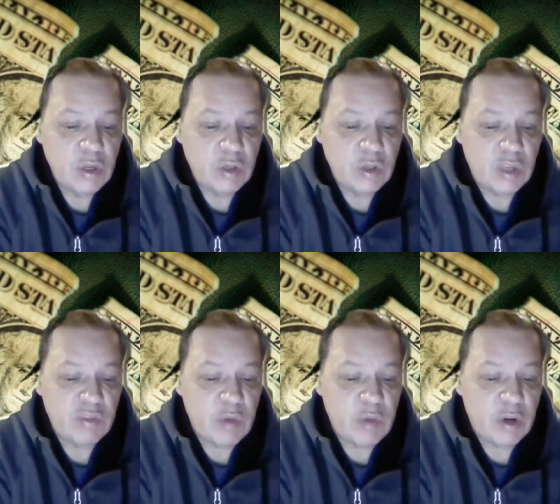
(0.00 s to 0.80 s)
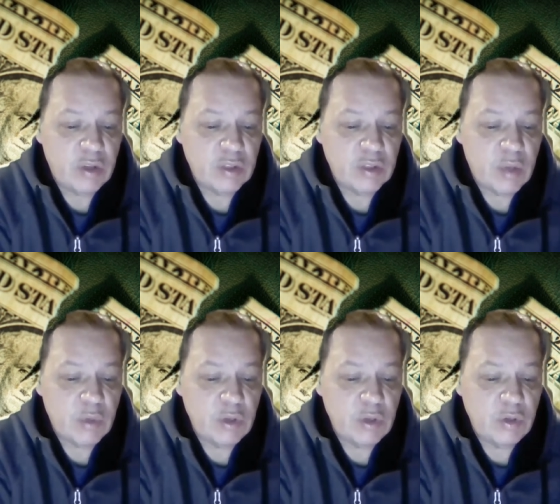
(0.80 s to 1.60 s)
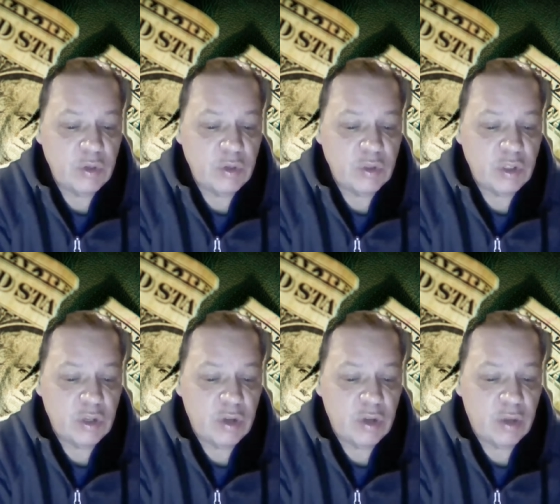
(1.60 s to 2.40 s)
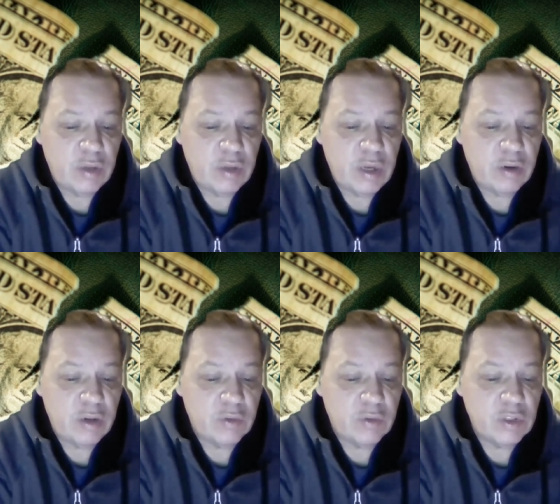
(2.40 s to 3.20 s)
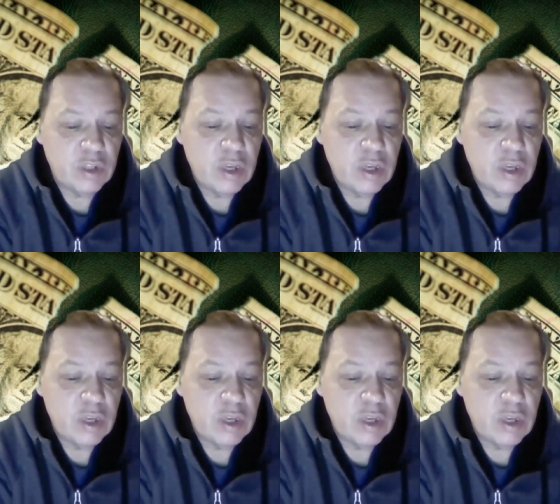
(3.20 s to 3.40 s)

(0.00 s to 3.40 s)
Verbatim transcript: to give Americans the opportunity to secure health care coverage